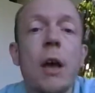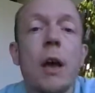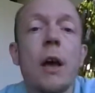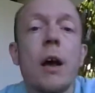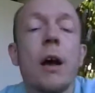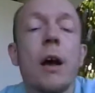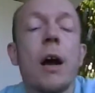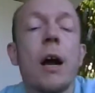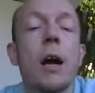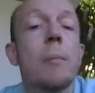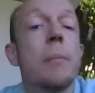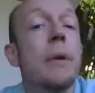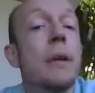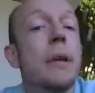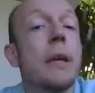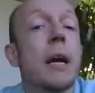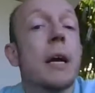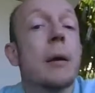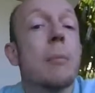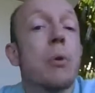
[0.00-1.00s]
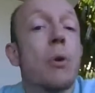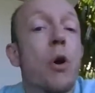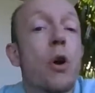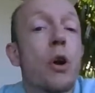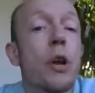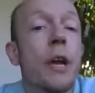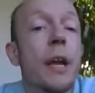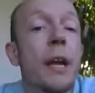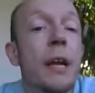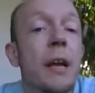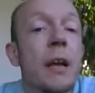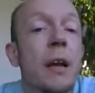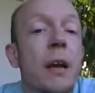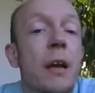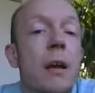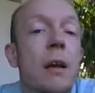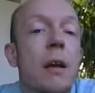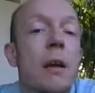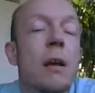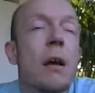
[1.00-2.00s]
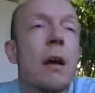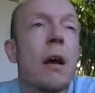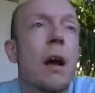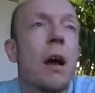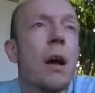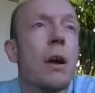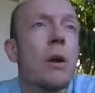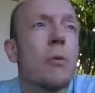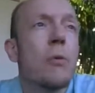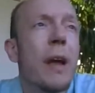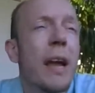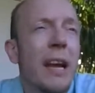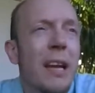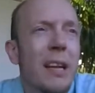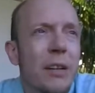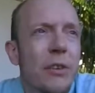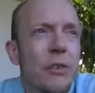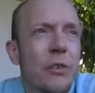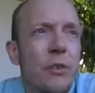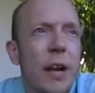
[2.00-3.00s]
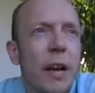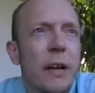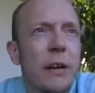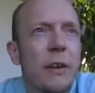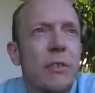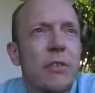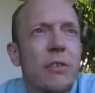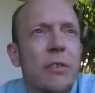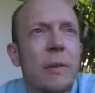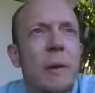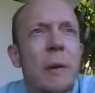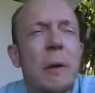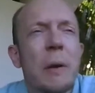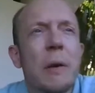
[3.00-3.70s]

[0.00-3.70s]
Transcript: are blocking regular trackers.